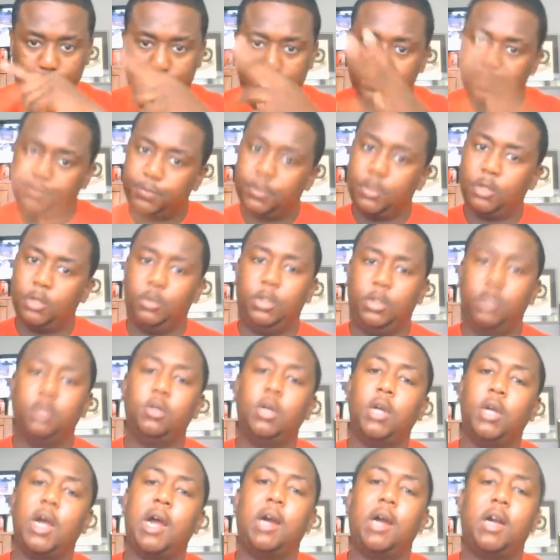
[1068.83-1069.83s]
We do the
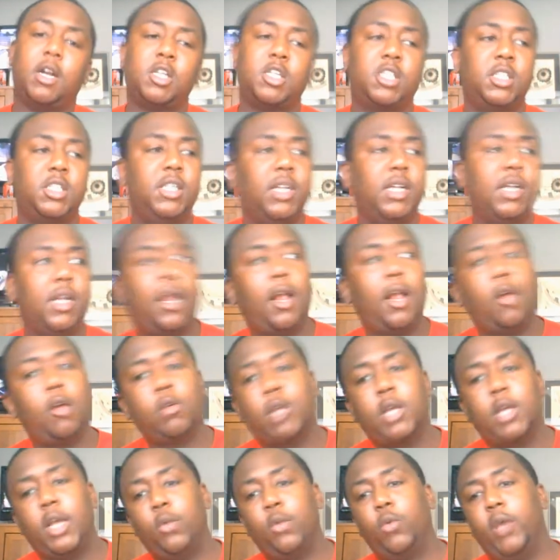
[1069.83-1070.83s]
IRC. They're like,
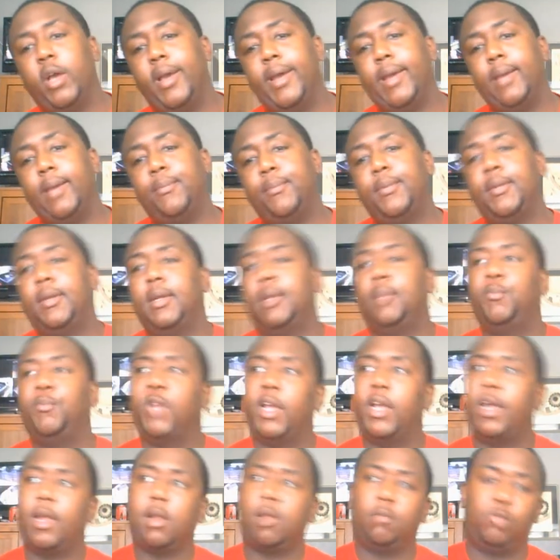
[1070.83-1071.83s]
okay, what happened? I'm like,
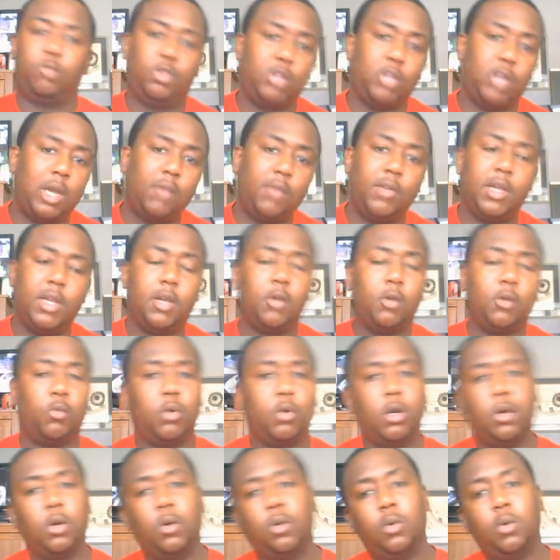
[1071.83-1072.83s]
I'm driving down the
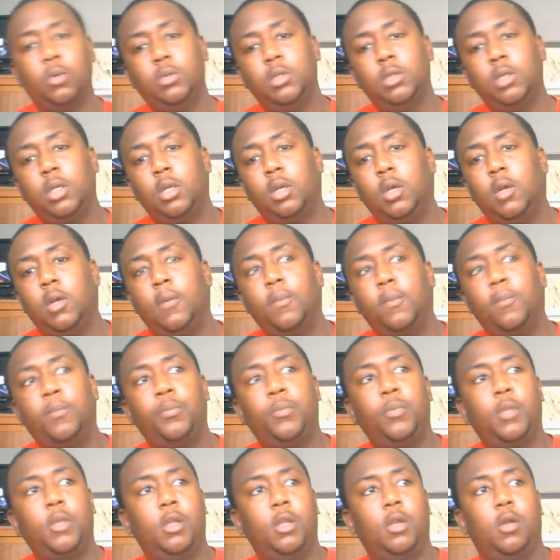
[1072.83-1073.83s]
road.
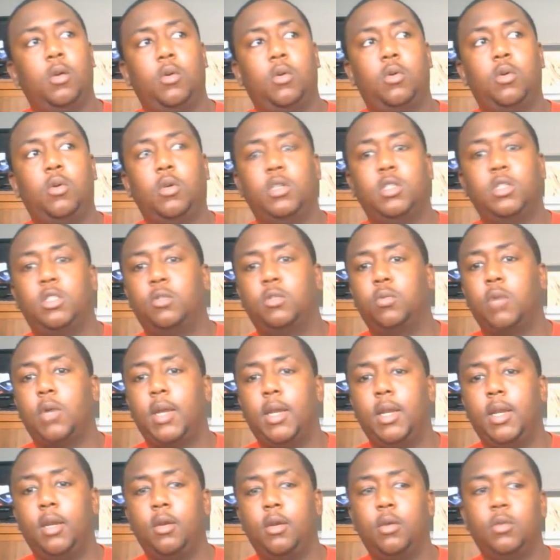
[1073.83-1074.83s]
Of course, it's
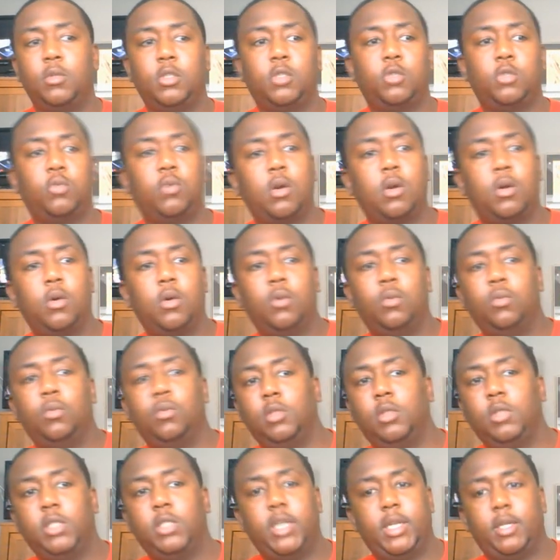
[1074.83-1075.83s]
raining on this road
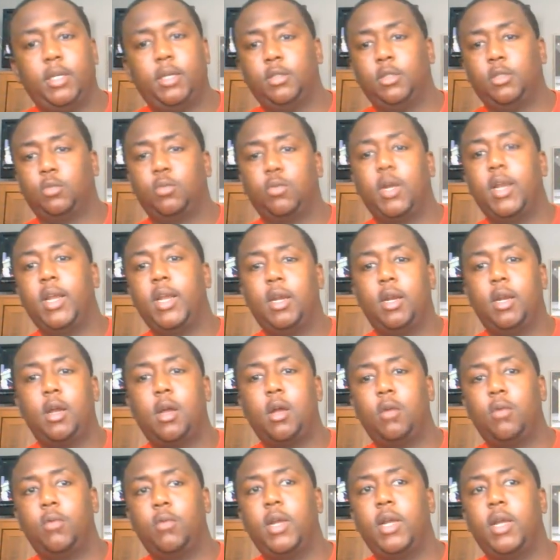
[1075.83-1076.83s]
and it's raining all
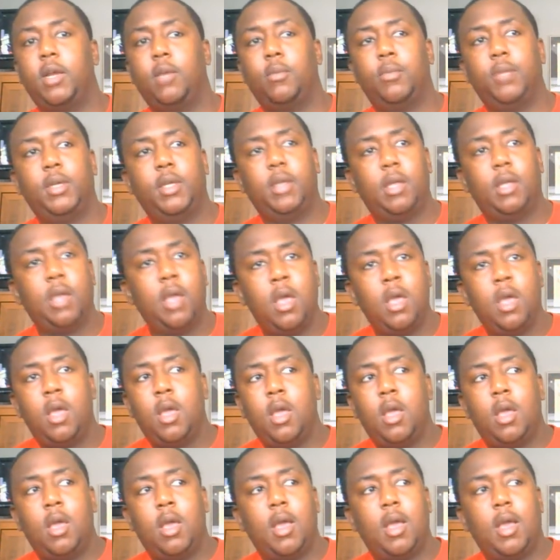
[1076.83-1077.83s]
around. But
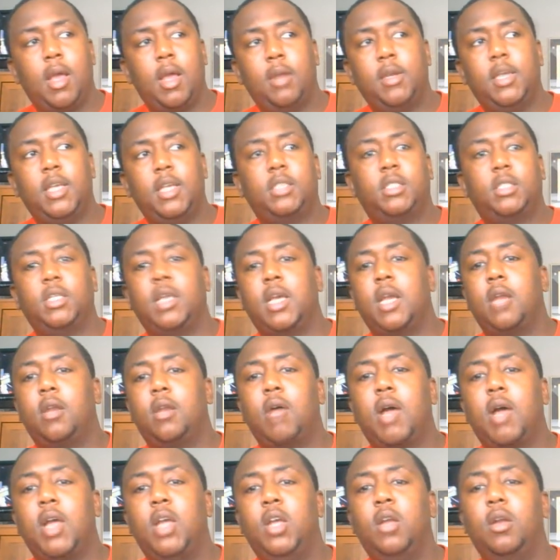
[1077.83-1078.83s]
next thing I know,
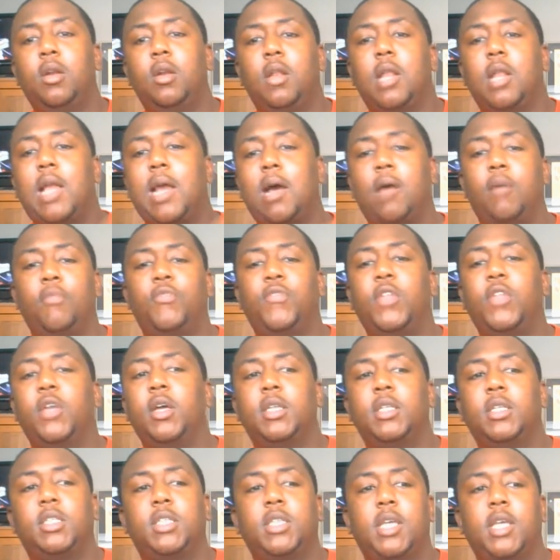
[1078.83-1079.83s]
I hear a loud thud
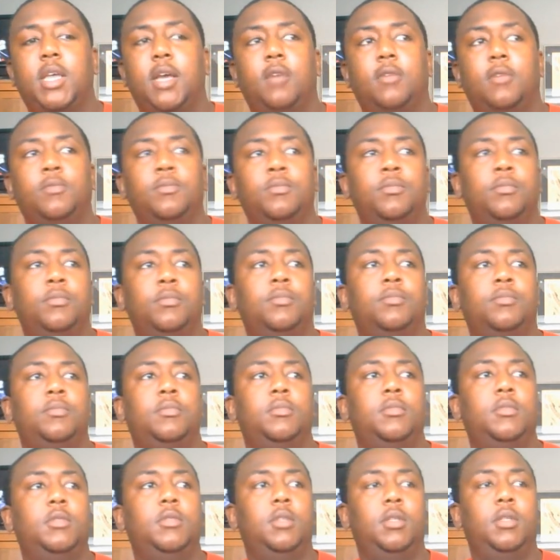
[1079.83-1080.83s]
sound.
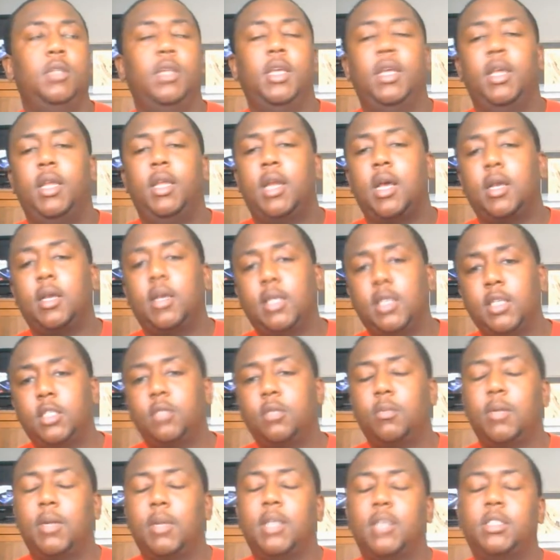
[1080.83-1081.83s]
Then I get to
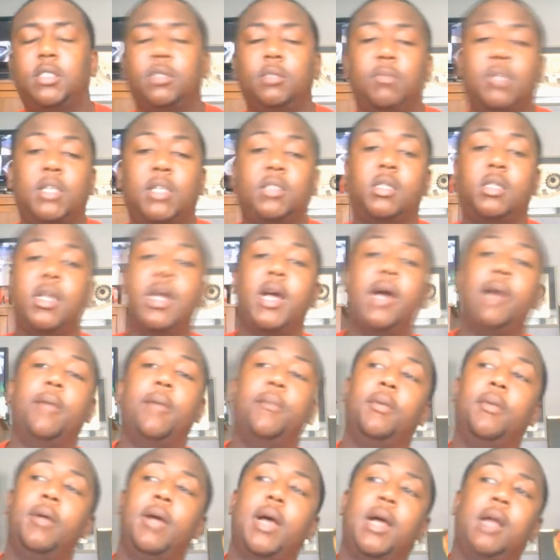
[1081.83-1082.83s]
my stop.
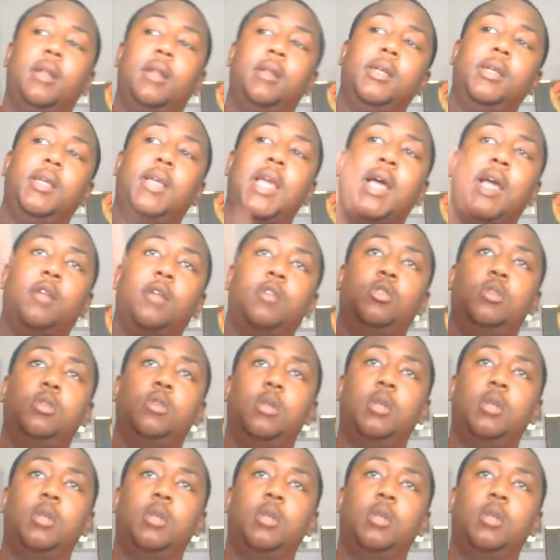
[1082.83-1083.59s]
I look out the truck. I